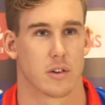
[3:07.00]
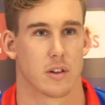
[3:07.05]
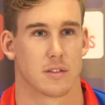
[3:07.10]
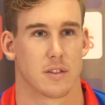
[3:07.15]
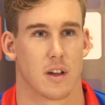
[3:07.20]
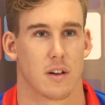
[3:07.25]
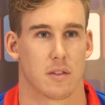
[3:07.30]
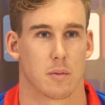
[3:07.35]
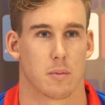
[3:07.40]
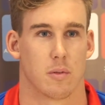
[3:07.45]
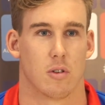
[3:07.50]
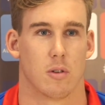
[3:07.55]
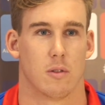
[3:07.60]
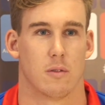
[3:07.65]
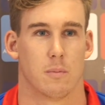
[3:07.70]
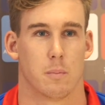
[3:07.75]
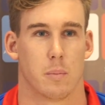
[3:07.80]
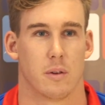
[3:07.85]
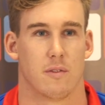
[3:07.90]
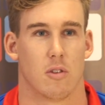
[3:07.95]
on ourselves to
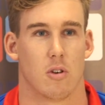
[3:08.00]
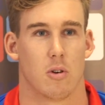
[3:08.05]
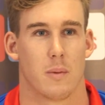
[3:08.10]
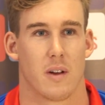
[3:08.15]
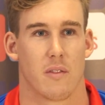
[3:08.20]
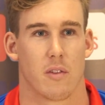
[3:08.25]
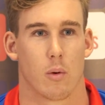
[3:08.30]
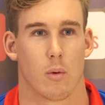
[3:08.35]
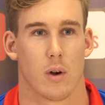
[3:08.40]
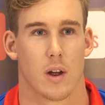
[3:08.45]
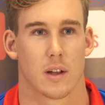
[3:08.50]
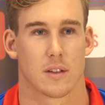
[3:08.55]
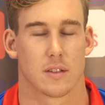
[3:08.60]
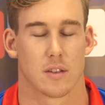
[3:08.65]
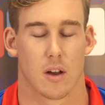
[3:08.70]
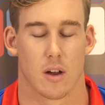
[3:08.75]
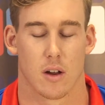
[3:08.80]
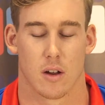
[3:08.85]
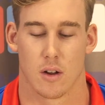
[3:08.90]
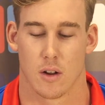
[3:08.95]
perform every week.
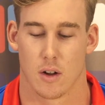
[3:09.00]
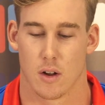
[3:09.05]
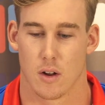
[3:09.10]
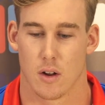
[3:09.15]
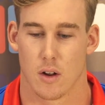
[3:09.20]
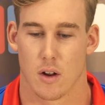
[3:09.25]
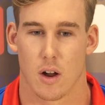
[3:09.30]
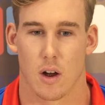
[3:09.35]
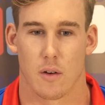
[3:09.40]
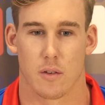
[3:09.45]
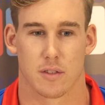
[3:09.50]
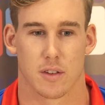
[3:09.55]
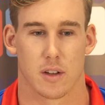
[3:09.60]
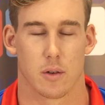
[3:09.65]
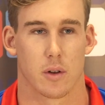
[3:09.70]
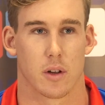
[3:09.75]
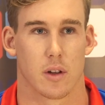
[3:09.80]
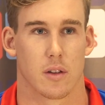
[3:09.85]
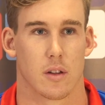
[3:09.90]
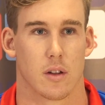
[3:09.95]
So obviously
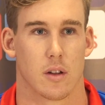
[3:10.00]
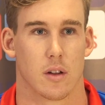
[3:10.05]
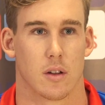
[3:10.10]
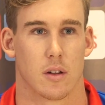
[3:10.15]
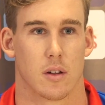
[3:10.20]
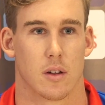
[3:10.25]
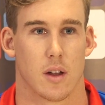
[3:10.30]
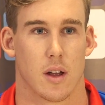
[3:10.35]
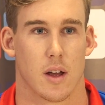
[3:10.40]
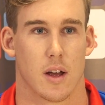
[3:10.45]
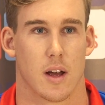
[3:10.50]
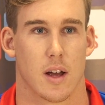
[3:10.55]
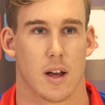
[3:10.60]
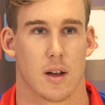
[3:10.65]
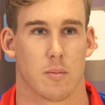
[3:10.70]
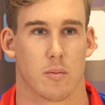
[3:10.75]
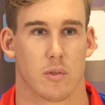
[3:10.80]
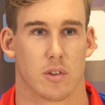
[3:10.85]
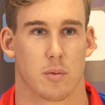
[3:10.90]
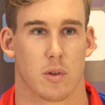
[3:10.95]
we've got
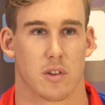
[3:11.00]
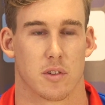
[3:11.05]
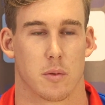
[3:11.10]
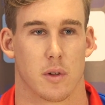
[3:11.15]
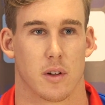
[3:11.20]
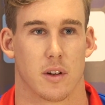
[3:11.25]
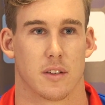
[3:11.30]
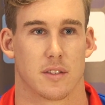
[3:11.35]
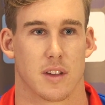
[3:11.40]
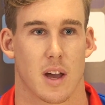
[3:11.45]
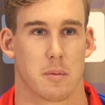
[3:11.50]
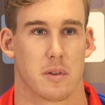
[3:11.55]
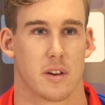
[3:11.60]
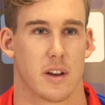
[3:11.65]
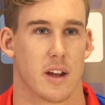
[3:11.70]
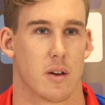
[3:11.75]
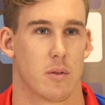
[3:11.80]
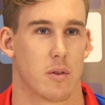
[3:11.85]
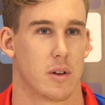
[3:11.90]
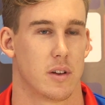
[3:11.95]
the responsibility as captain
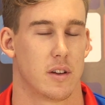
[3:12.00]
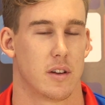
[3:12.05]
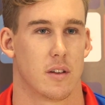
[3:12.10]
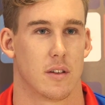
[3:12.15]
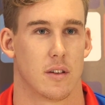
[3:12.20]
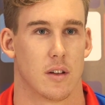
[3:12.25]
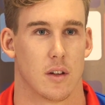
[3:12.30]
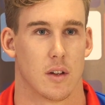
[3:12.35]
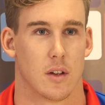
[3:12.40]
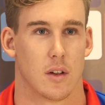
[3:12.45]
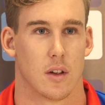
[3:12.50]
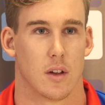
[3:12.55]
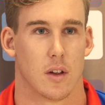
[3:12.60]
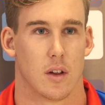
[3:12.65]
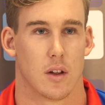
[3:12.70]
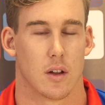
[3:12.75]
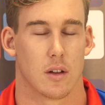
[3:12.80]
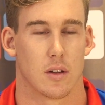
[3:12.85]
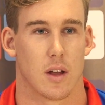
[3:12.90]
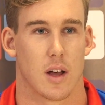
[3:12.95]
now. We did it
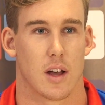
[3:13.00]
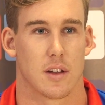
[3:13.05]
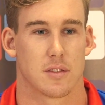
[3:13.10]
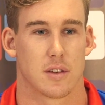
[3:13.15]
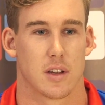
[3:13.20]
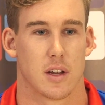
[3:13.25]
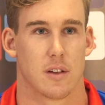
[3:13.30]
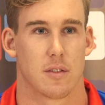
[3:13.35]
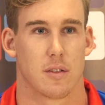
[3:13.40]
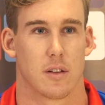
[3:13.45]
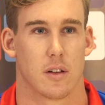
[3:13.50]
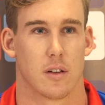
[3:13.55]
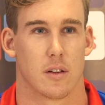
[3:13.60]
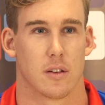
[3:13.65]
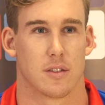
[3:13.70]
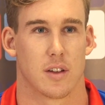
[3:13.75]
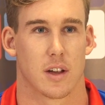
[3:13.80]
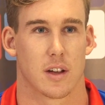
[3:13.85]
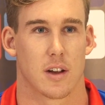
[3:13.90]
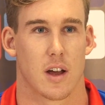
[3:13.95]
last year for the
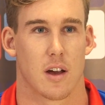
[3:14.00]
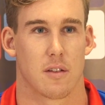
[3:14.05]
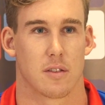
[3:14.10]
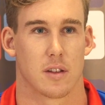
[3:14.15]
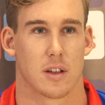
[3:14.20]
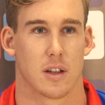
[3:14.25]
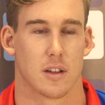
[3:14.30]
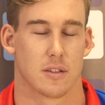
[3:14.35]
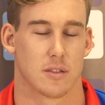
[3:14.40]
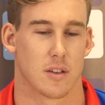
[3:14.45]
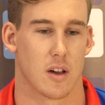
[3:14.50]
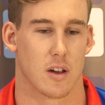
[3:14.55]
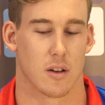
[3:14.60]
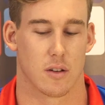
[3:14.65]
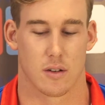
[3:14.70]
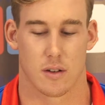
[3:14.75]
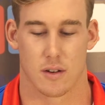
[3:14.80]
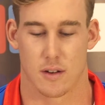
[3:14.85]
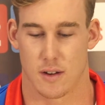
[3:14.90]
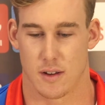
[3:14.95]
second half of the year.
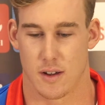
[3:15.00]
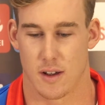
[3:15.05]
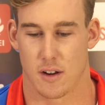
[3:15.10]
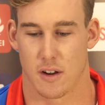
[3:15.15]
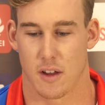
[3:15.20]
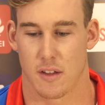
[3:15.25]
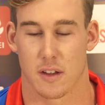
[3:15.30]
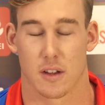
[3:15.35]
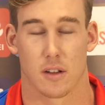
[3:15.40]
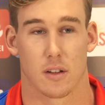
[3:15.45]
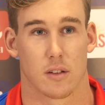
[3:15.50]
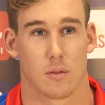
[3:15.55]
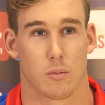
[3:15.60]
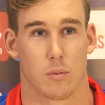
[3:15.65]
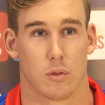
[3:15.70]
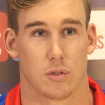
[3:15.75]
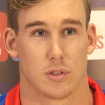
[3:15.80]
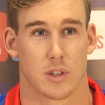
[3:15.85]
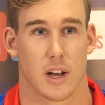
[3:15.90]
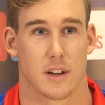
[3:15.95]
So I don't think
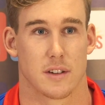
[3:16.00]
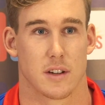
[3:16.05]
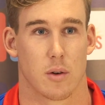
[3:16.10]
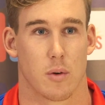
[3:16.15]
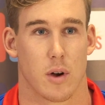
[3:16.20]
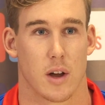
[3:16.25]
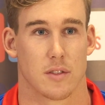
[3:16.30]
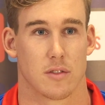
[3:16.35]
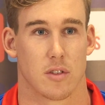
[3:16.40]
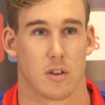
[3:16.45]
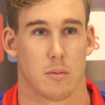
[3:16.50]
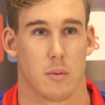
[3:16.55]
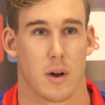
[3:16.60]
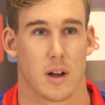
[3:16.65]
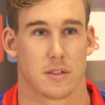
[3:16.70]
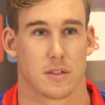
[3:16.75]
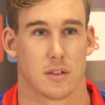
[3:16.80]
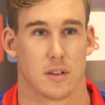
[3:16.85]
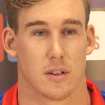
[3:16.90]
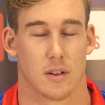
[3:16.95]
we'll change our ways too
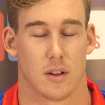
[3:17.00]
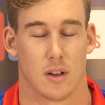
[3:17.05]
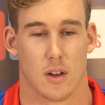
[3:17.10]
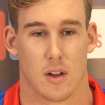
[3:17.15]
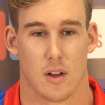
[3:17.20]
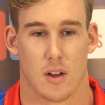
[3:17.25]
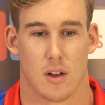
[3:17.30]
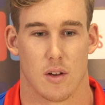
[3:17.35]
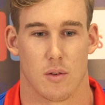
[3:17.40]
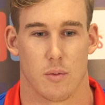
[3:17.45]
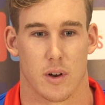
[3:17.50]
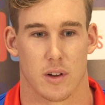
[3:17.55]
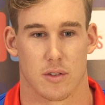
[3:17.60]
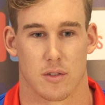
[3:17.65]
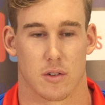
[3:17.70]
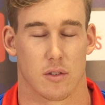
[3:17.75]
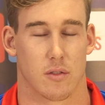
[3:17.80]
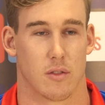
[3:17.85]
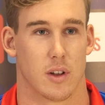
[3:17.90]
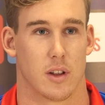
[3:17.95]
much. And we're just
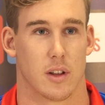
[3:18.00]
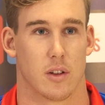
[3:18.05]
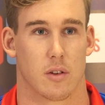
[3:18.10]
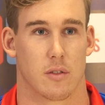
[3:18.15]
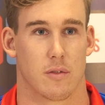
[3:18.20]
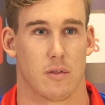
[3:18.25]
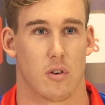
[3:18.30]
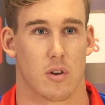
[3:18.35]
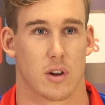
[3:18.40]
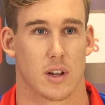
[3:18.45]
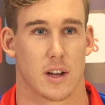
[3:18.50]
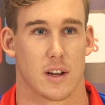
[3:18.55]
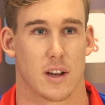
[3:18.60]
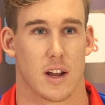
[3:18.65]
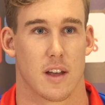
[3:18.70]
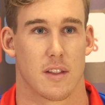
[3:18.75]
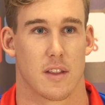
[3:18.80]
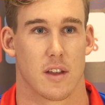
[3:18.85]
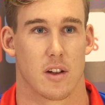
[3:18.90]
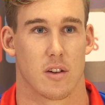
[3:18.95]
really looking forward to getting
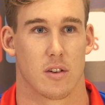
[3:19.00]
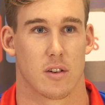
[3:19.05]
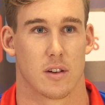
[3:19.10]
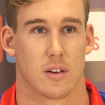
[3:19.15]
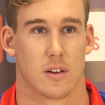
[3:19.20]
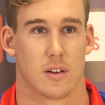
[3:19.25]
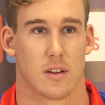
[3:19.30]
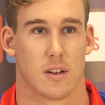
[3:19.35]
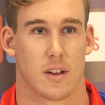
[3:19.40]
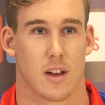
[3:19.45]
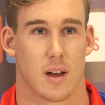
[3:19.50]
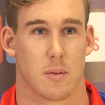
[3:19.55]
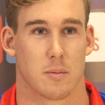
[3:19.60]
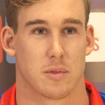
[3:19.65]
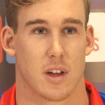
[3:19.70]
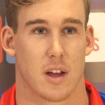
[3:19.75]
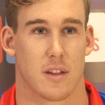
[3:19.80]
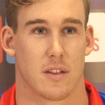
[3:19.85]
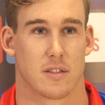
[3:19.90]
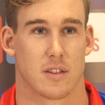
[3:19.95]
out there and
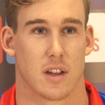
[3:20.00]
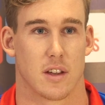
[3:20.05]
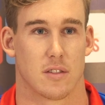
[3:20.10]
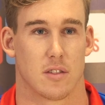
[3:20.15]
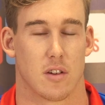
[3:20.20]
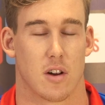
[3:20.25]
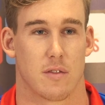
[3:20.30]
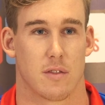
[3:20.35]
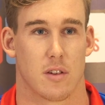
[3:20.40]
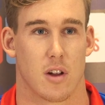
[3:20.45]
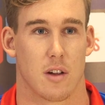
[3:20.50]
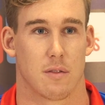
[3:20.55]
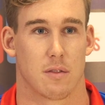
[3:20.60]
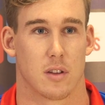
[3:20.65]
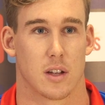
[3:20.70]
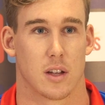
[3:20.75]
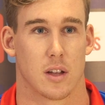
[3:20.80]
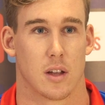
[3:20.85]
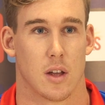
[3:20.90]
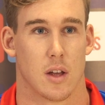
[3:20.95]
starting the season off and
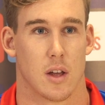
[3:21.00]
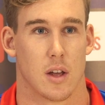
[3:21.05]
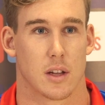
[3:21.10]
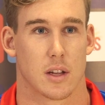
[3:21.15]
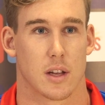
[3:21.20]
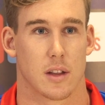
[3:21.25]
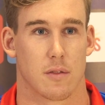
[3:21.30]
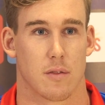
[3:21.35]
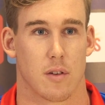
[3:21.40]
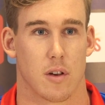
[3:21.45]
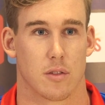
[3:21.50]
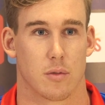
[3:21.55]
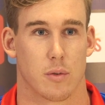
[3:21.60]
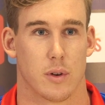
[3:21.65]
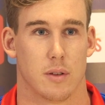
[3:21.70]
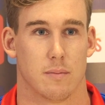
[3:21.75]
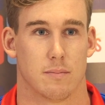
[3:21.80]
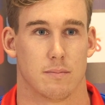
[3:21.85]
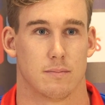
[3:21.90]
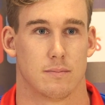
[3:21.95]
hopefully get the first
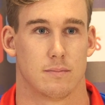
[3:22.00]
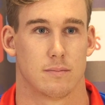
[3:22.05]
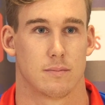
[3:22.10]
win.